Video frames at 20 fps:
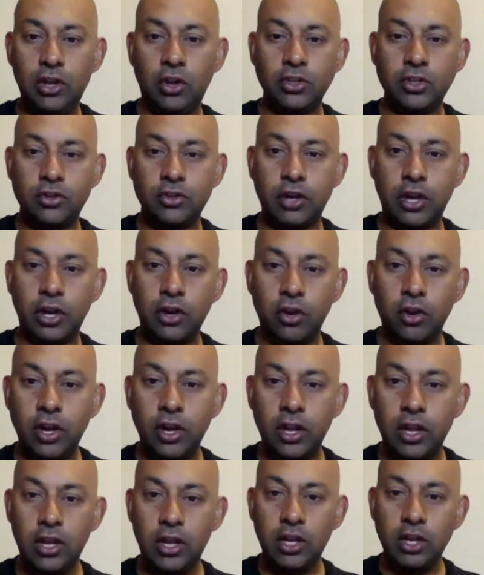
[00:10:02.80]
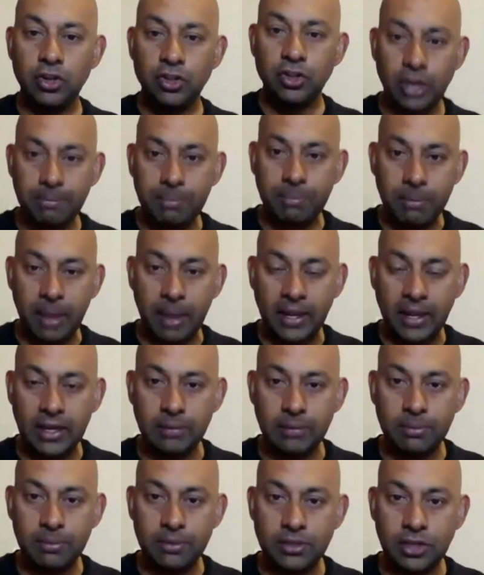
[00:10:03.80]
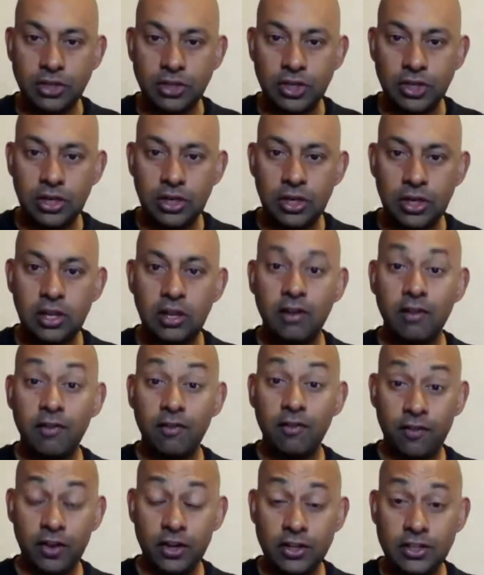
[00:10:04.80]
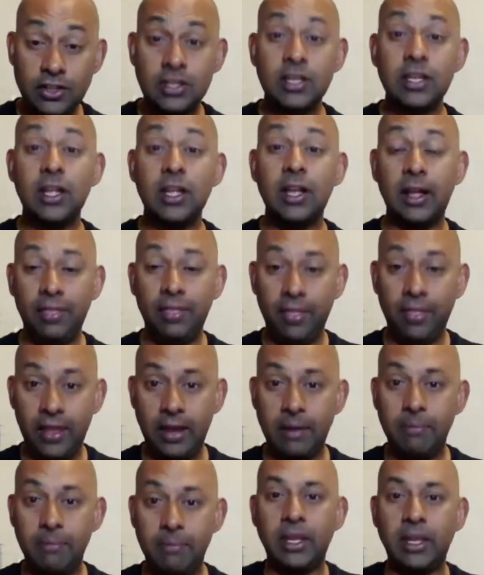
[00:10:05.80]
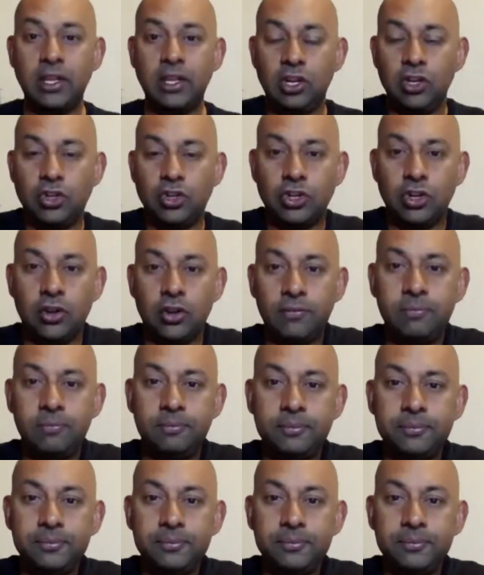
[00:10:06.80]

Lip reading: concentrate on jumping back into position first and then making a shot.